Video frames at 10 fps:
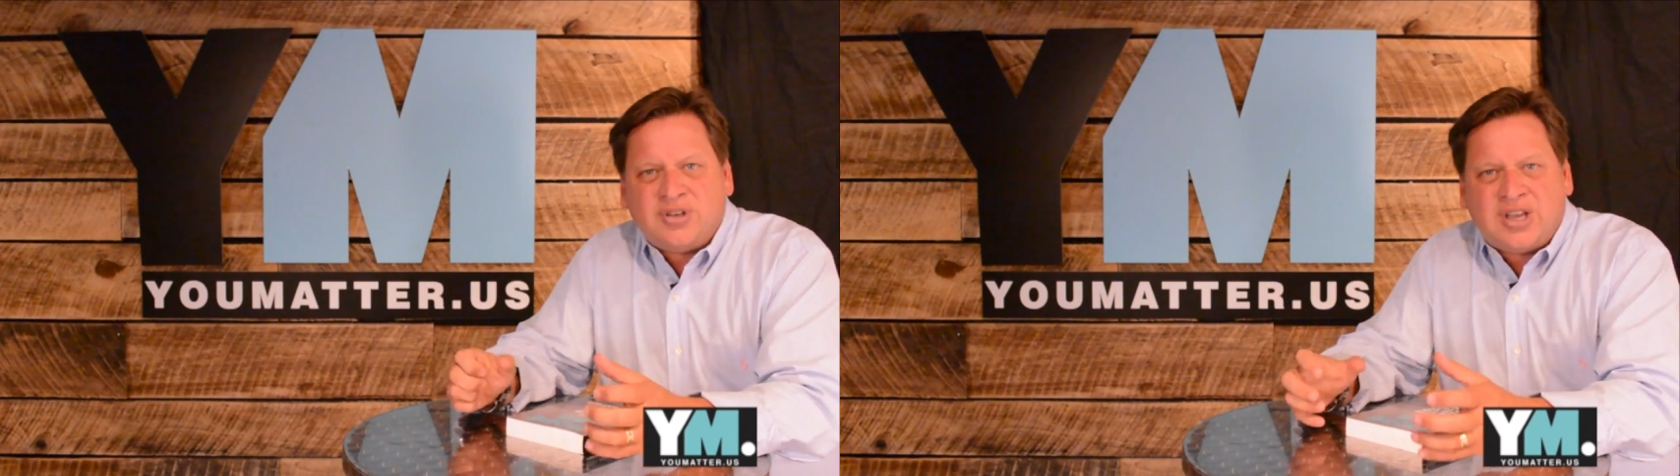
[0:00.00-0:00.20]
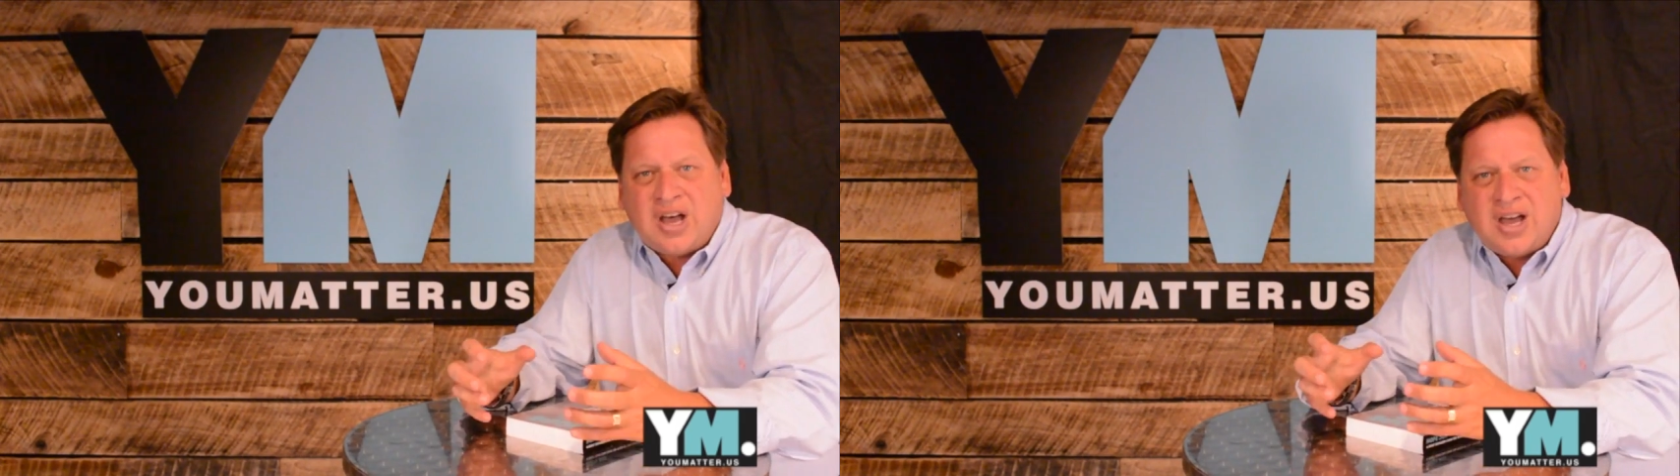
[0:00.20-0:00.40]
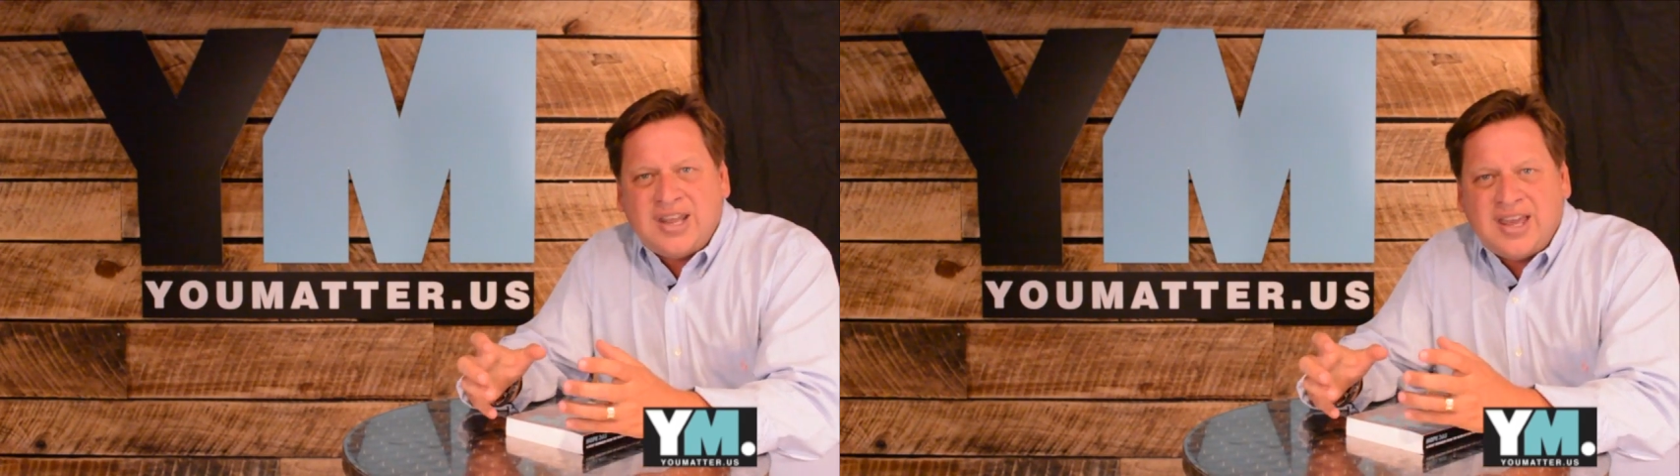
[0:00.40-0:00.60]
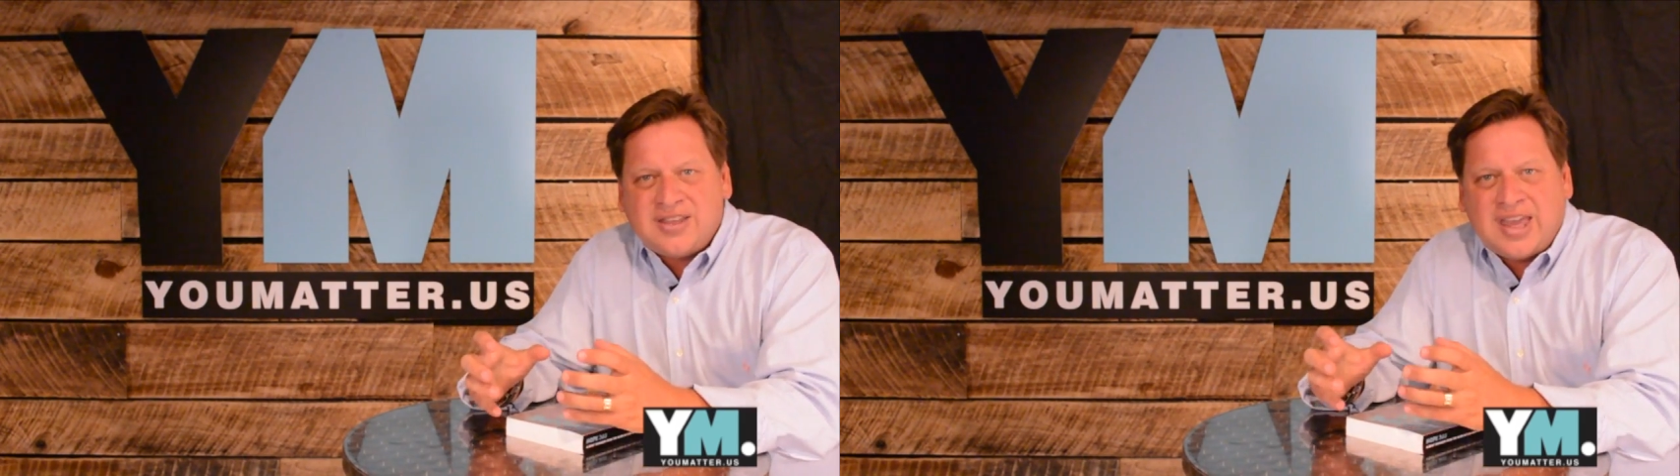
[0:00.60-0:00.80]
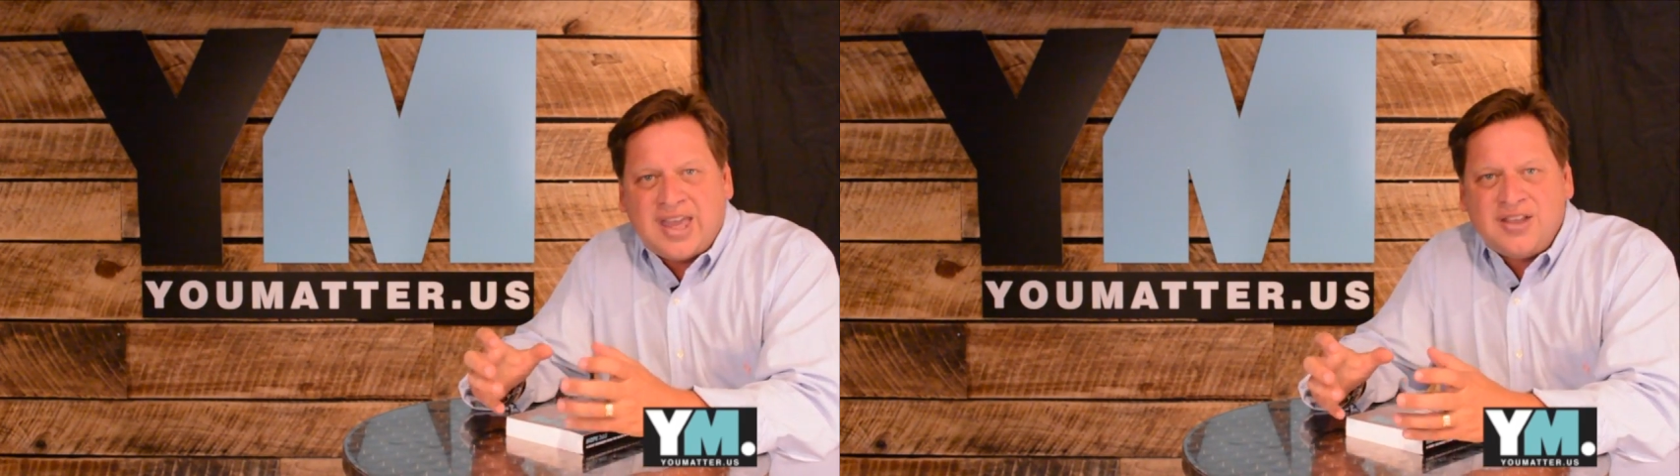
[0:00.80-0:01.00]
God has
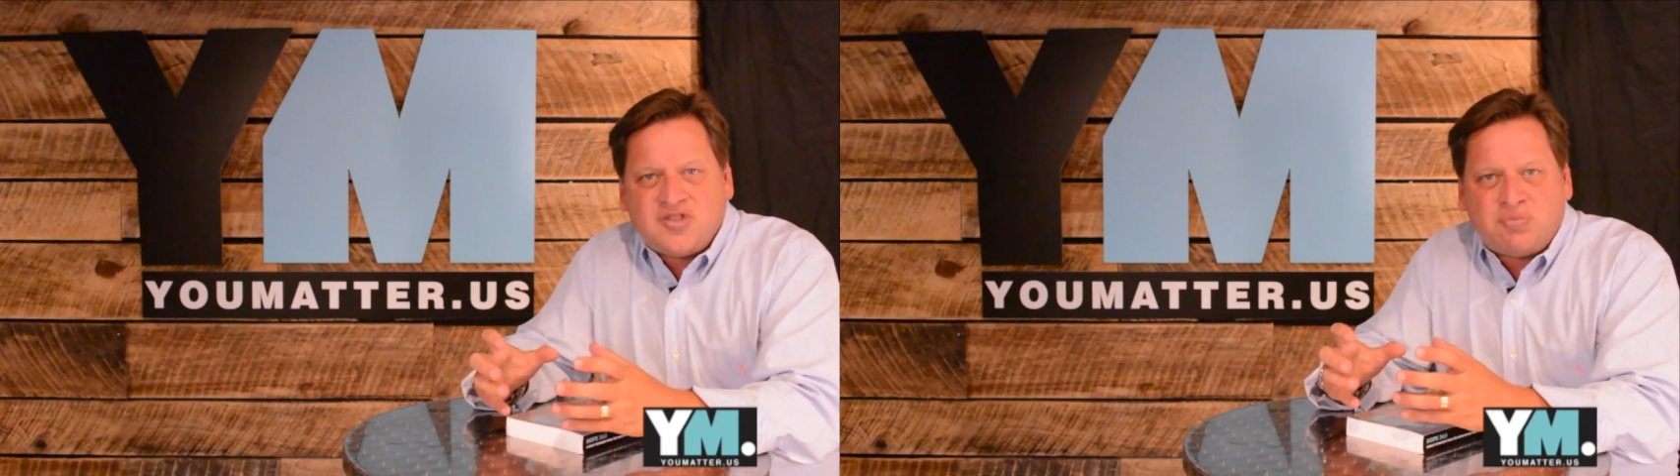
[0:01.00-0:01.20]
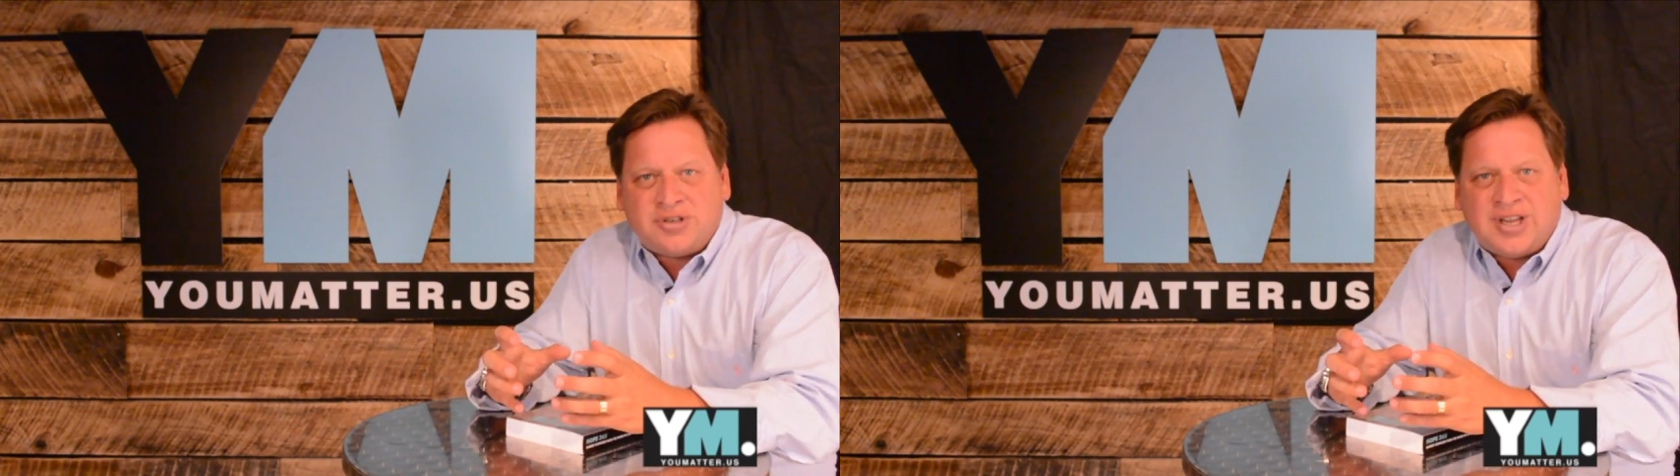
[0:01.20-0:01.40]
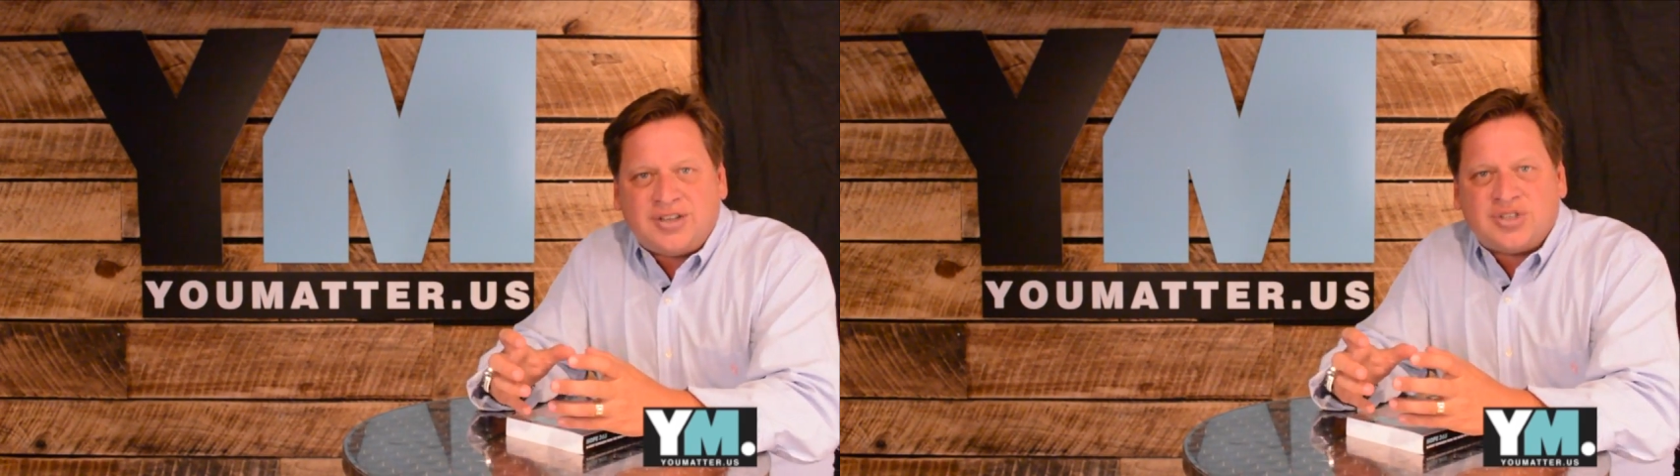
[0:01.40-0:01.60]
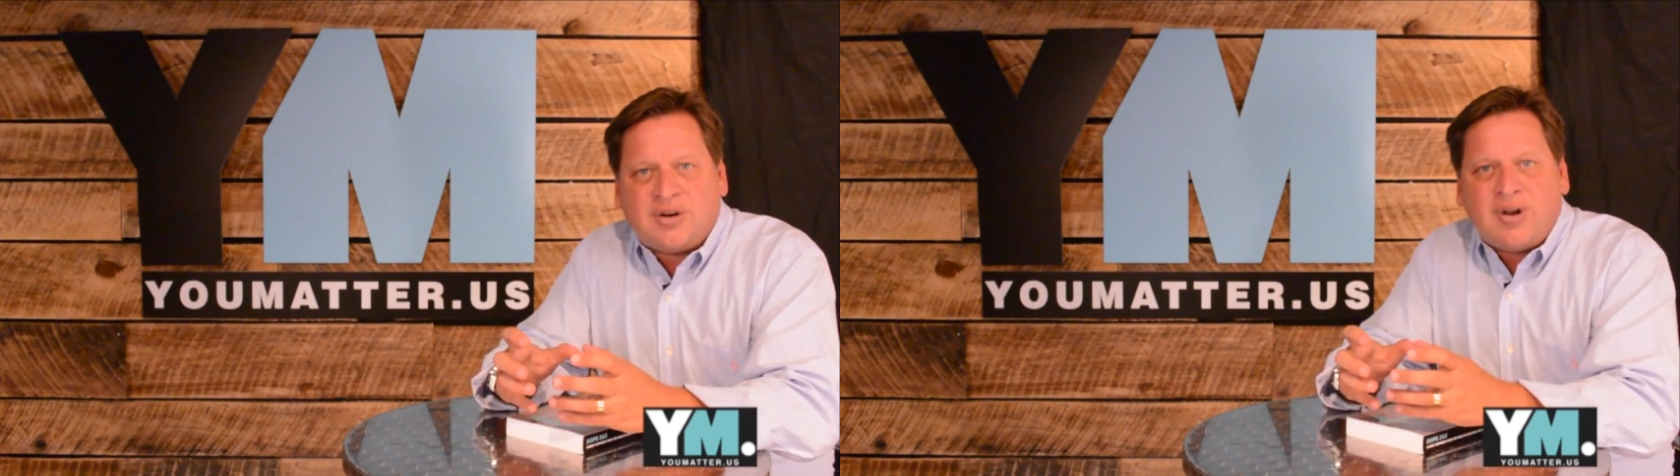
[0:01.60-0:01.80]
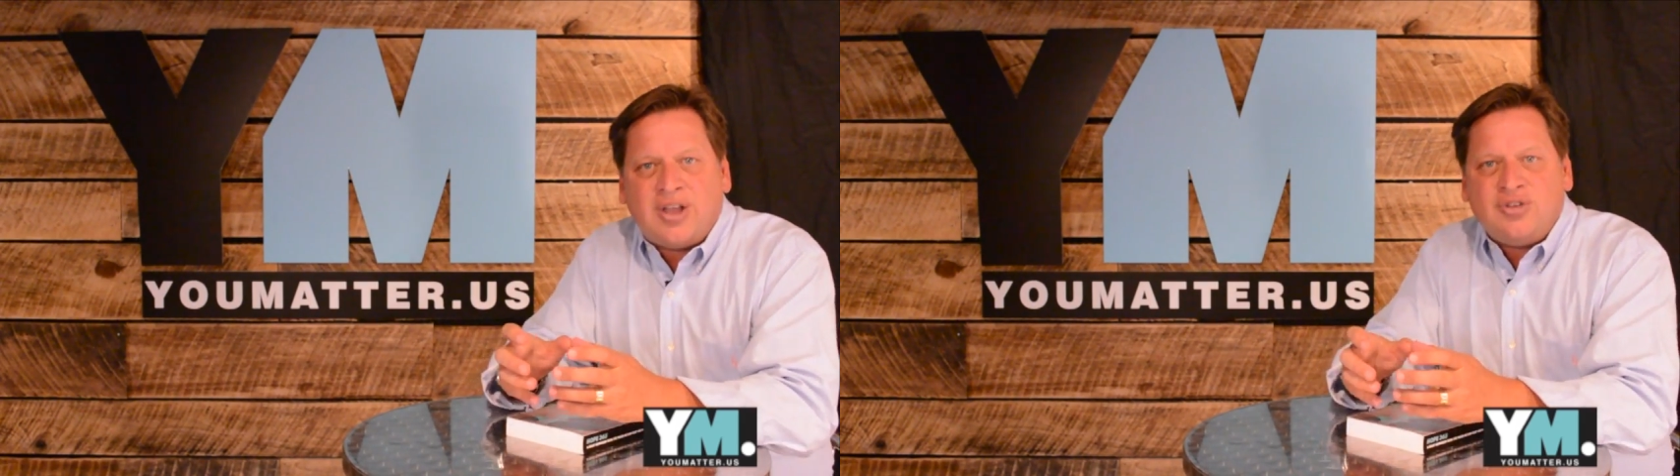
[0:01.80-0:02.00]
a hedge of protection
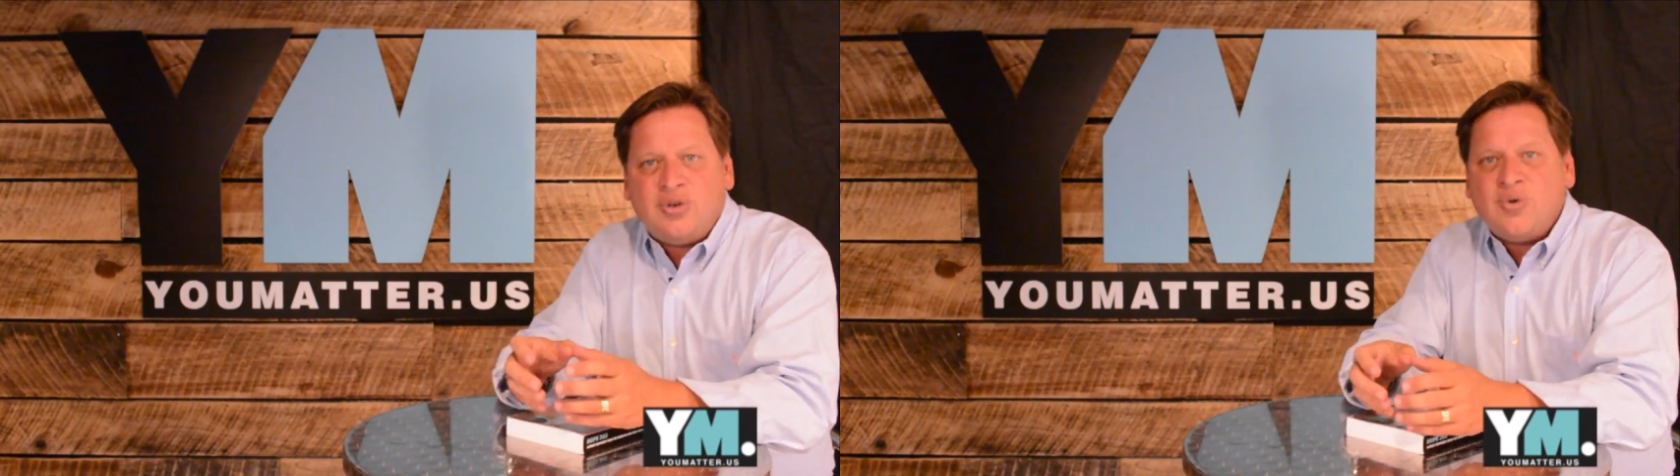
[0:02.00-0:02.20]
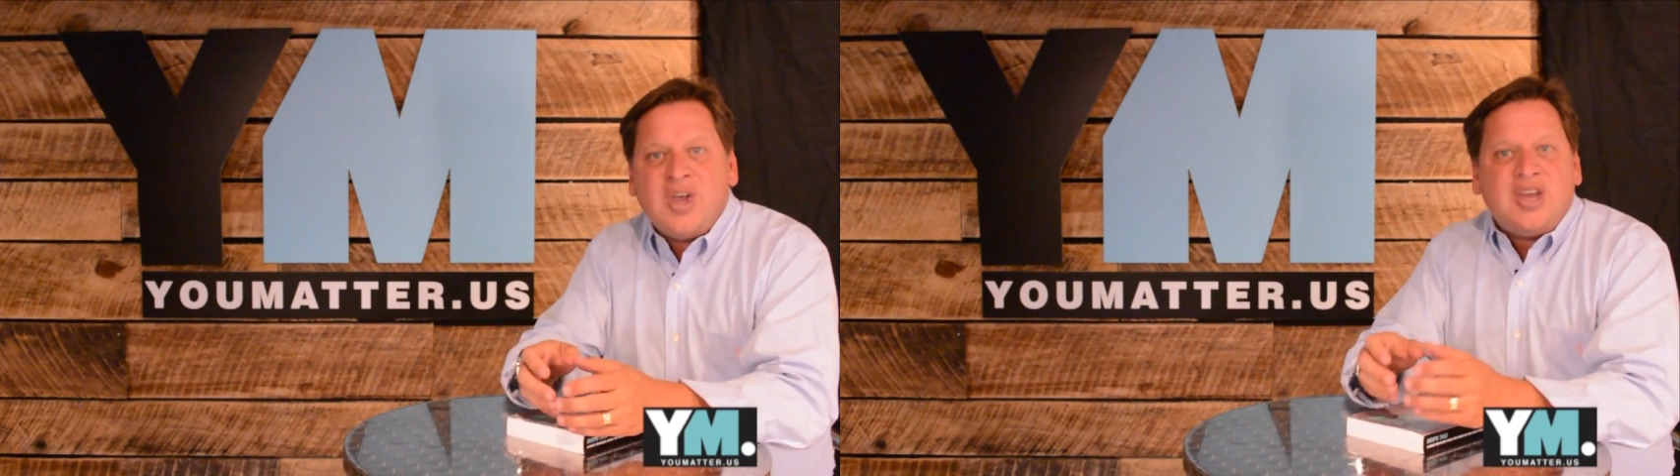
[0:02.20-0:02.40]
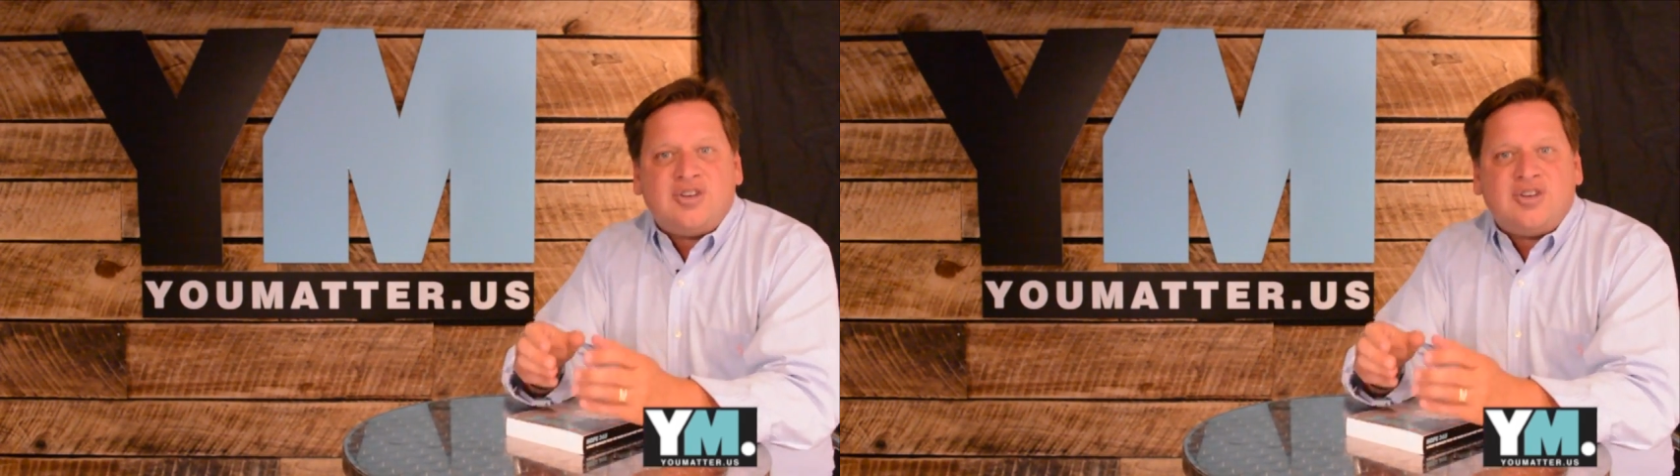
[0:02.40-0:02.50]
around you.